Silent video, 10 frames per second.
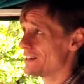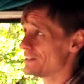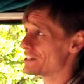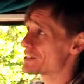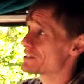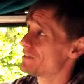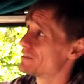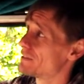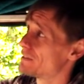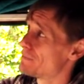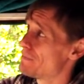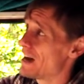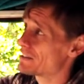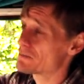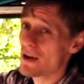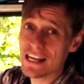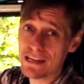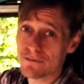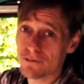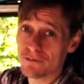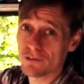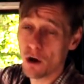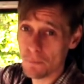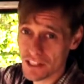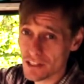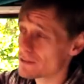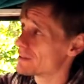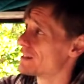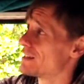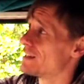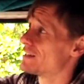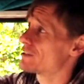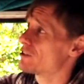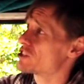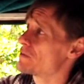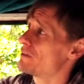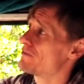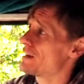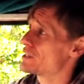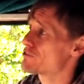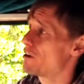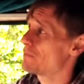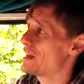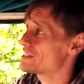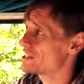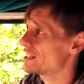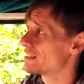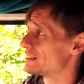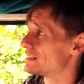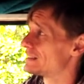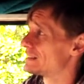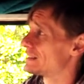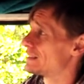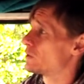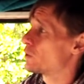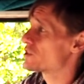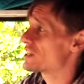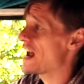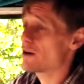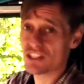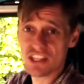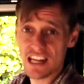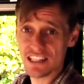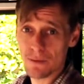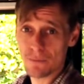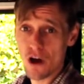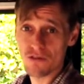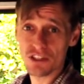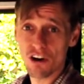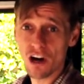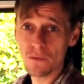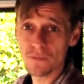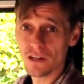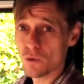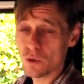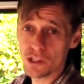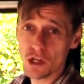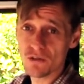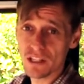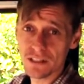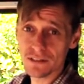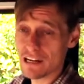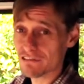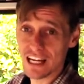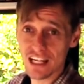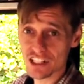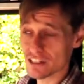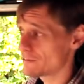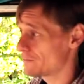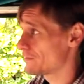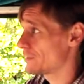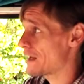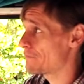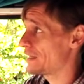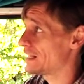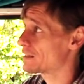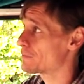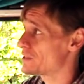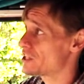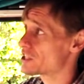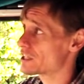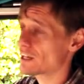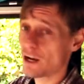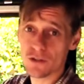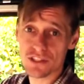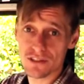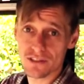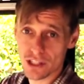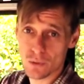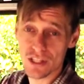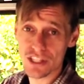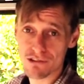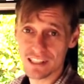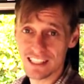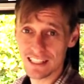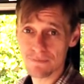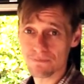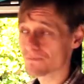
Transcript: this mount's made of composite, so it should be fairly strong plastic. We'll see how it stands up over time with UV degradation being positioned close to the windscreen here.